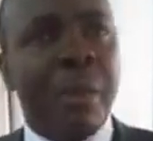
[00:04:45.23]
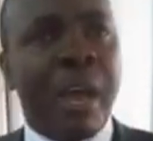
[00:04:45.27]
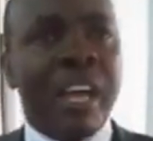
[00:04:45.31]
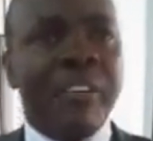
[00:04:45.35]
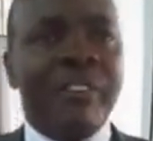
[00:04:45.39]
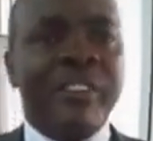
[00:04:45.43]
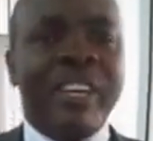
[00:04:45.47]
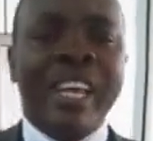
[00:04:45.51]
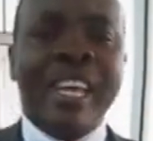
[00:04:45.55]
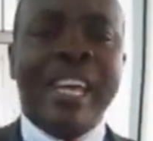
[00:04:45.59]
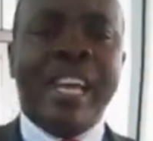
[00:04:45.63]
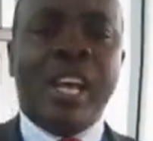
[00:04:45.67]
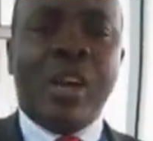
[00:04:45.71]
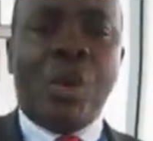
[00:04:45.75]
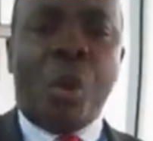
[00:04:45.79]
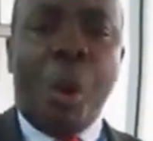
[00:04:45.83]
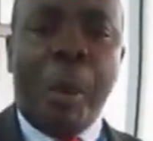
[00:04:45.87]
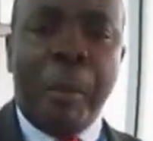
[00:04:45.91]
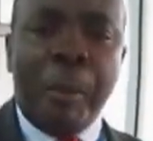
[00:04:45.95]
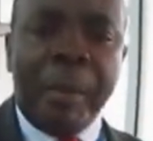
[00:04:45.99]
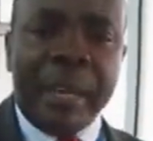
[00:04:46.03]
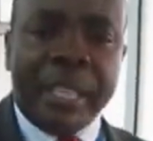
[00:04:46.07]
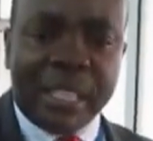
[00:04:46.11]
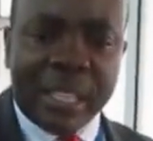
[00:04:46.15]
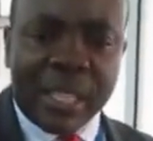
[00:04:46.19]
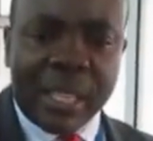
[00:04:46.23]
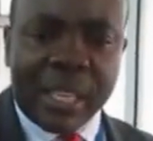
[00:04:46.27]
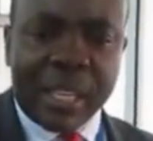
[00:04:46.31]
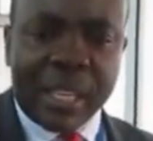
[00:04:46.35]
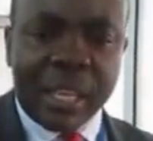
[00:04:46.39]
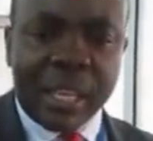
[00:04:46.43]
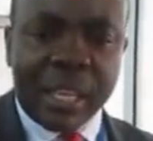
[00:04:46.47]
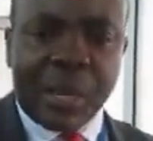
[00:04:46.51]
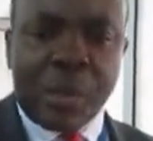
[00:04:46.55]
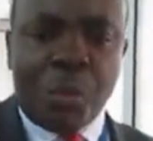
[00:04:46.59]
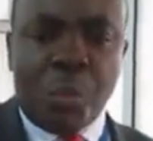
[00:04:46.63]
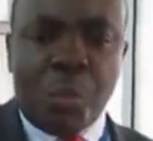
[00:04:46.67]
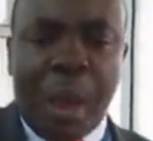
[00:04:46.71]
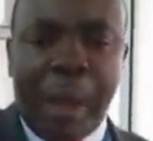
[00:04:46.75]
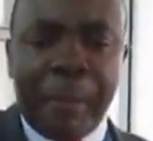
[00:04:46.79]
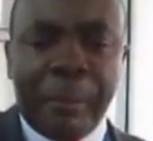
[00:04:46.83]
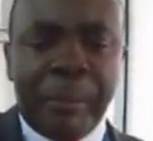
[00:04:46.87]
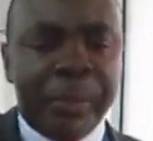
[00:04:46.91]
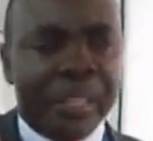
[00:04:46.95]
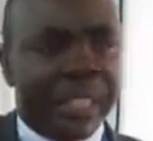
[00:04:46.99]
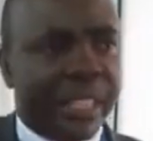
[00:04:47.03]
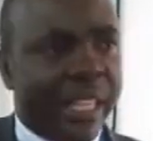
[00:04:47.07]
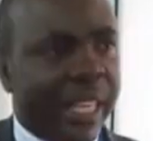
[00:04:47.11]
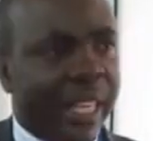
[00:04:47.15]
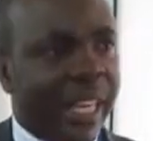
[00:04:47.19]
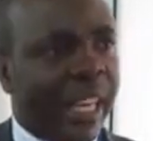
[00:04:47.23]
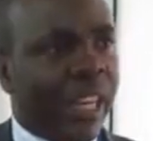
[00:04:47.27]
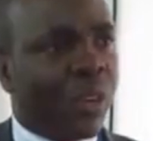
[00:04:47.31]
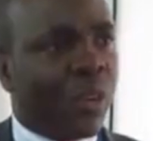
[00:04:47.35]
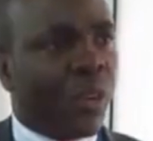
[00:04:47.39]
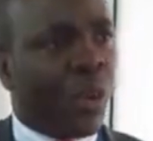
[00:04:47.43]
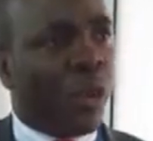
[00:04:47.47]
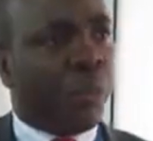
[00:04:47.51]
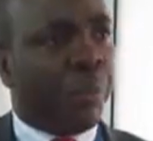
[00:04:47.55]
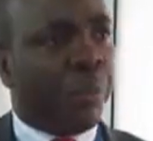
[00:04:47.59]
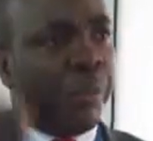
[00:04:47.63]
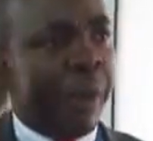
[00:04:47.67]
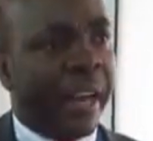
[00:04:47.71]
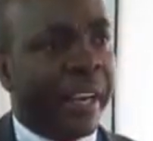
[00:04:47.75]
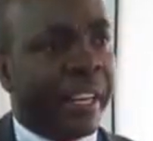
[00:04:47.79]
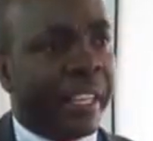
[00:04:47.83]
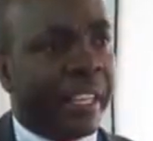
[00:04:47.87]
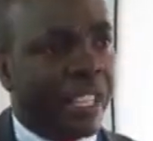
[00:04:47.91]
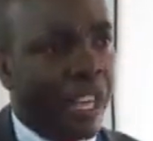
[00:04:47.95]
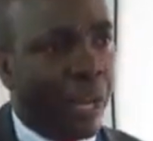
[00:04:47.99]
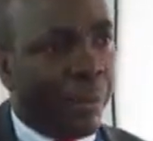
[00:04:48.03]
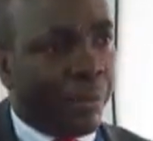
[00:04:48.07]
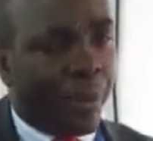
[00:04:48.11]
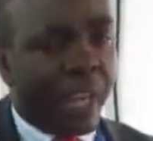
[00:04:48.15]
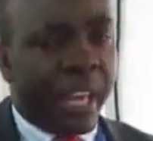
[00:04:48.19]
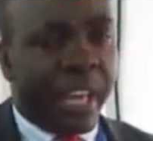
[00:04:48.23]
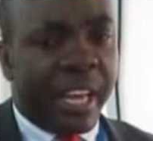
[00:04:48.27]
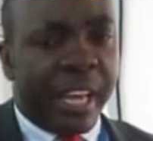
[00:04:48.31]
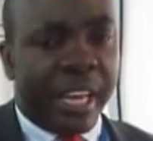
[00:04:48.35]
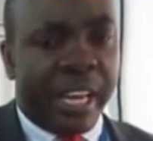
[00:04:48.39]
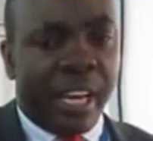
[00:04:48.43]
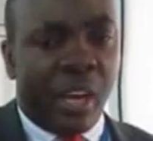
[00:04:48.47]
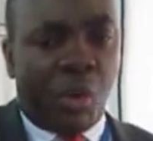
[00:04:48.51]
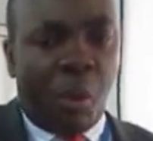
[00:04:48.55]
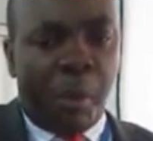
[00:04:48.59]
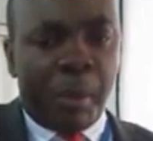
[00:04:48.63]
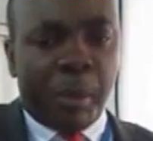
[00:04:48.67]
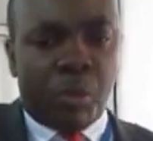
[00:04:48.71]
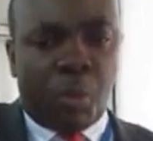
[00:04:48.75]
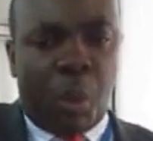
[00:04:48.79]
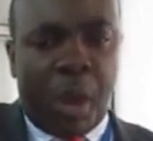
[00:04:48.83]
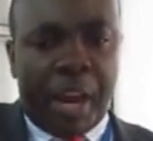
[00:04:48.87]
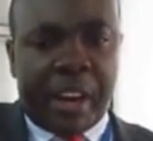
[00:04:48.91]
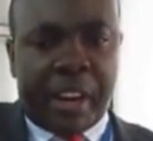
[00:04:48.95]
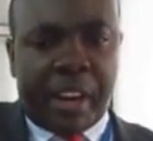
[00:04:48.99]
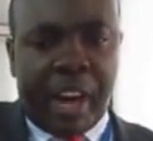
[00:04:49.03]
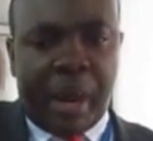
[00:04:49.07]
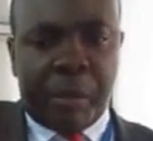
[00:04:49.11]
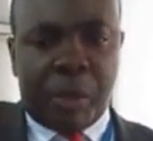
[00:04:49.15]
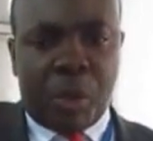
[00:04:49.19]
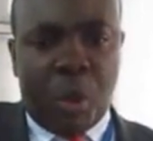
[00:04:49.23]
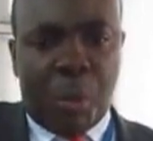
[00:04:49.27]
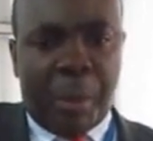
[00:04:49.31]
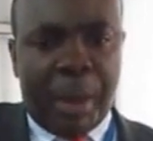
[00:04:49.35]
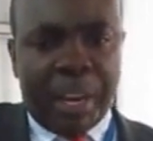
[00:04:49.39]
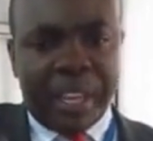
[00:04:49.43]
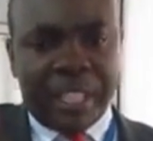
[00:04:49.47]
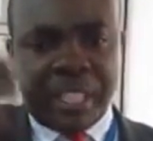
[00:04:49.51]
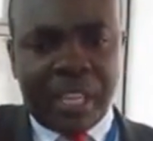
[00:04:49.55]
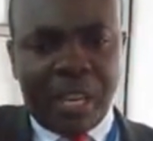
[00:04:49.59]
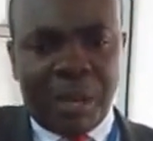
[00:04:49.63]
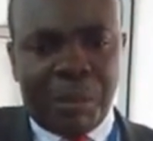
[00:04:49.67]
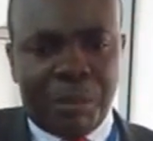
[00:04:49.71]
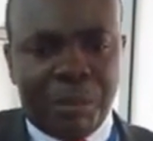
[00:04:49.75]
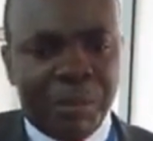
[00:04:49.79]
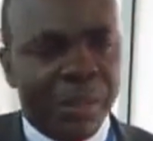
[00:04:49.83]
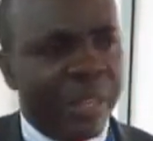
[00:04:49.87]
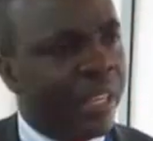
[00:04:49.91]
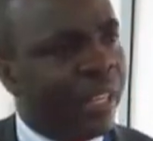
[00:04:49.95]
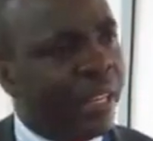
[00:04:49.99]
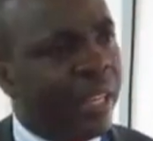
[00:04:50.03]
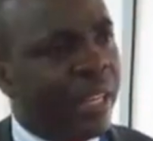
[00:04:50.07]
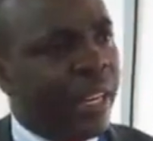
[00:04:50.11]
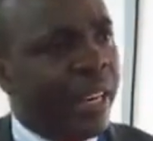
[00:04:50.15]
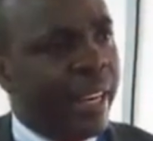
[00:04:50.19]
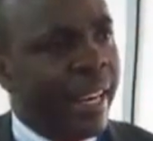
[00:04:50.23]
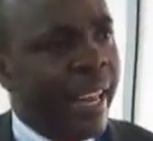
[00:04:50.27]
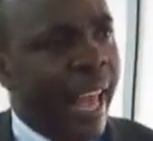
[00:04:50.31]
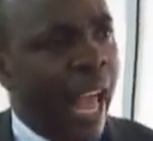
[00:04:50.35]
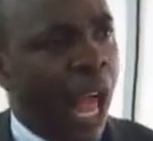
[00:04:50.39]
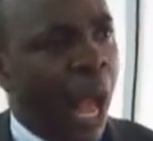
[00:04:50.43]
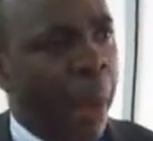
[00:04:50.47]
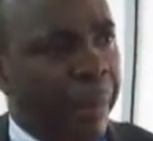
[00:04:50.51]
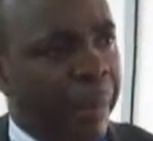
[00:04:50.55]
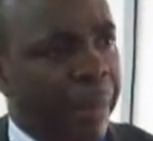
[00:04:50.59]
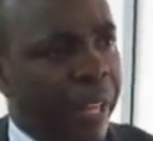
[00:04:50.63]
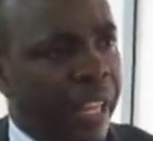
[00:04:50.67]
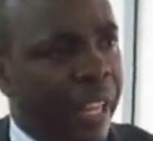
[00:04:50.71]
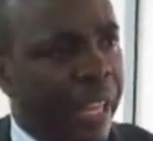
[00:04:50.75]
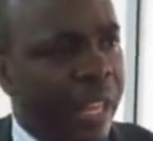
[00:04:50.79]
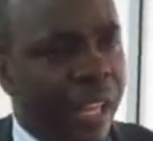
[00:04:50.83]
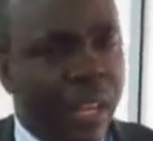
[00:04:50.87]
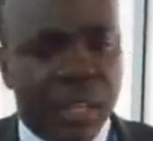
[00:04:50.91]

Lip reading: But if they commit one mistake and you don't punish them, they commit one crime and you don't punish them, they're happy.